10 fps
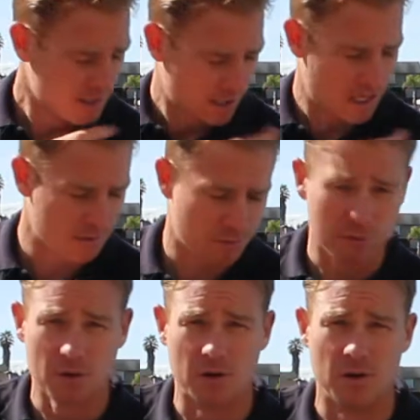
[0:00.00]
came
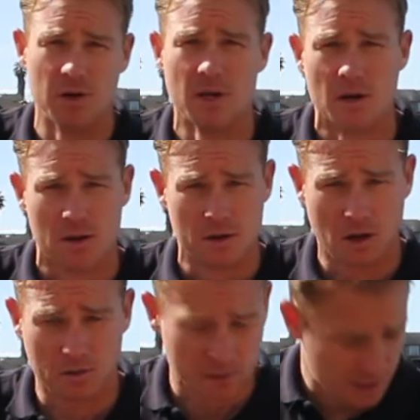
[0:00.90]
through.
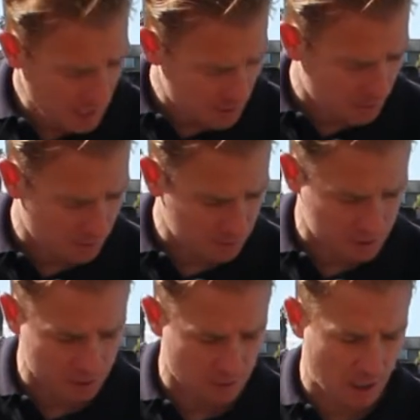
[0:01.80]
Not only that, but
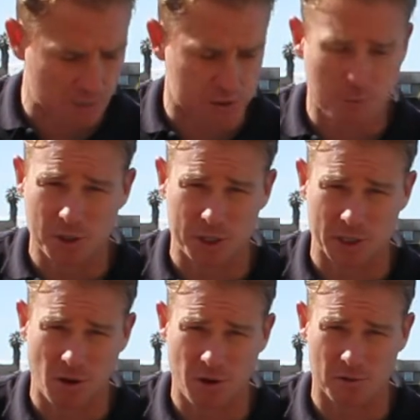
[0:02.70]
also I was pushing
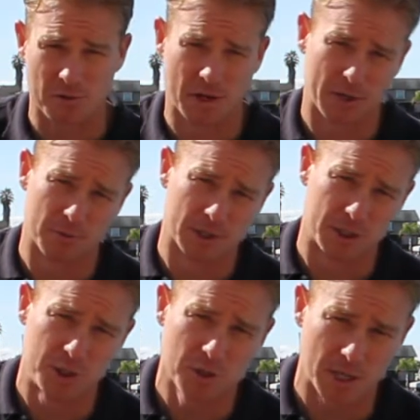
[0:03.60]
harder than I really
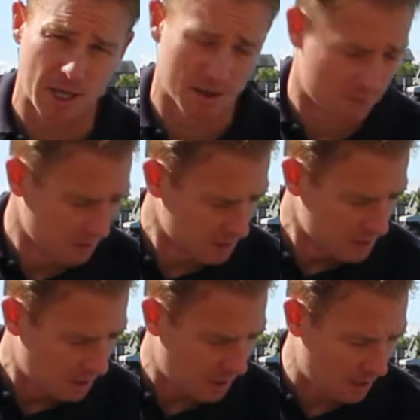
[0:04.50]
should have
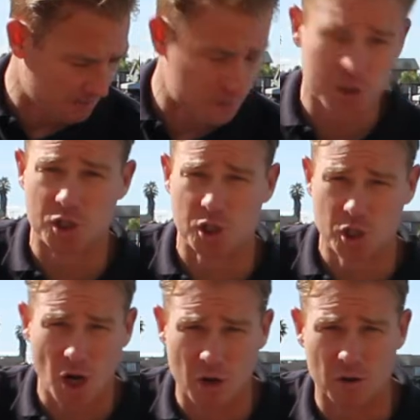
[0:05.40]
to
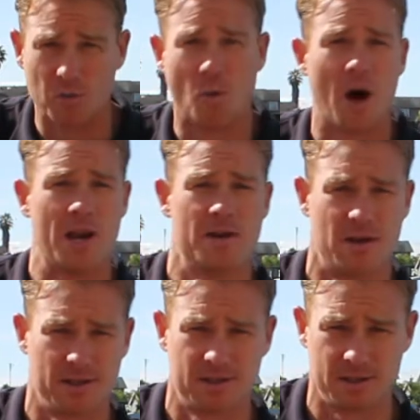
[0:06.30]
show what
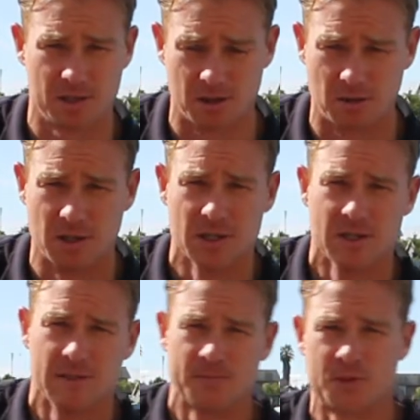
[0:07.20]
not to do.
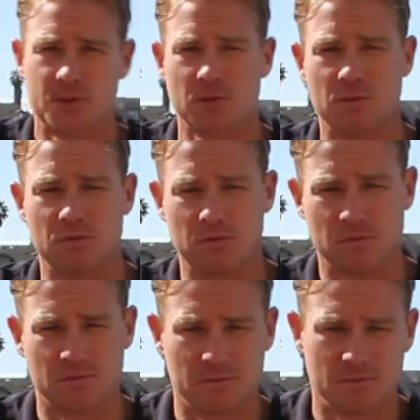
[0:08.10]
So
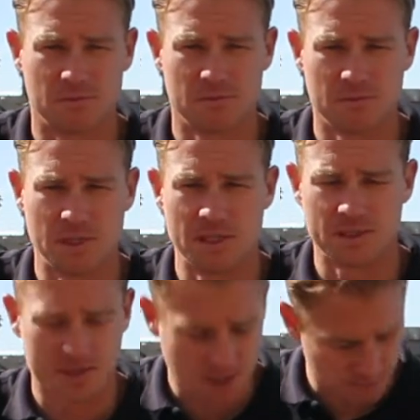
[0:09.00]
in
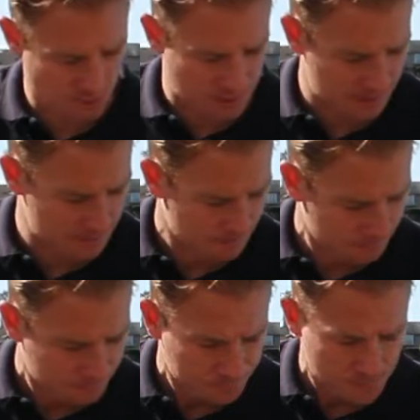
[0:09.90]
summary,
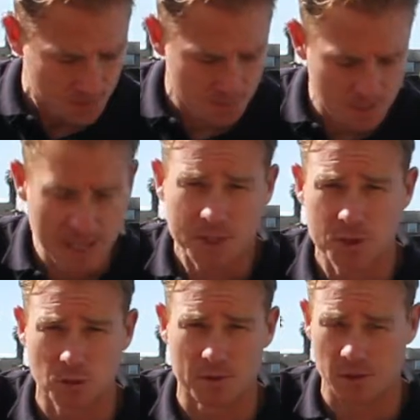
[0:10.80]
make
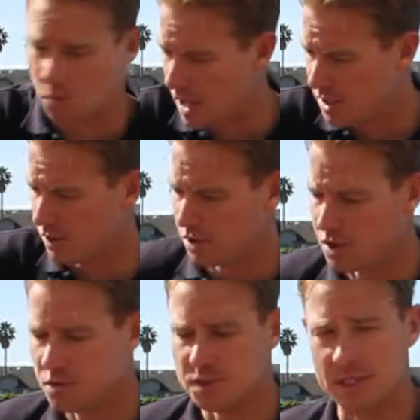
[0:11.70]
sure that when you're
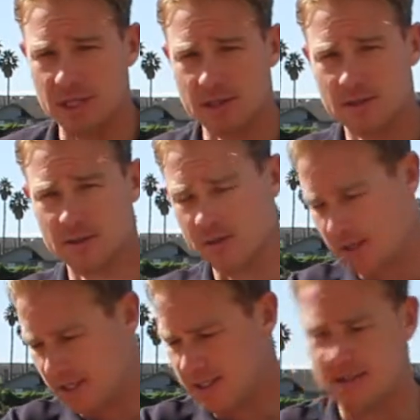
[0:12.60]
using
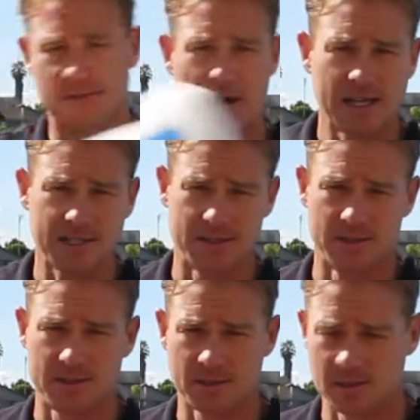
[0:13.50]
these
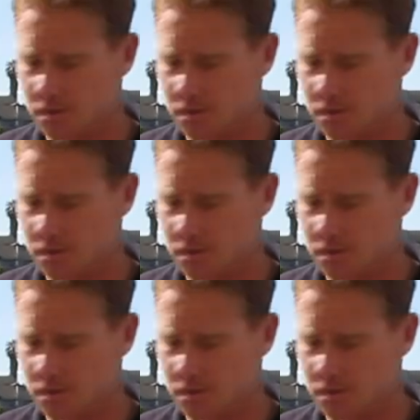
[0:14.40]
devices,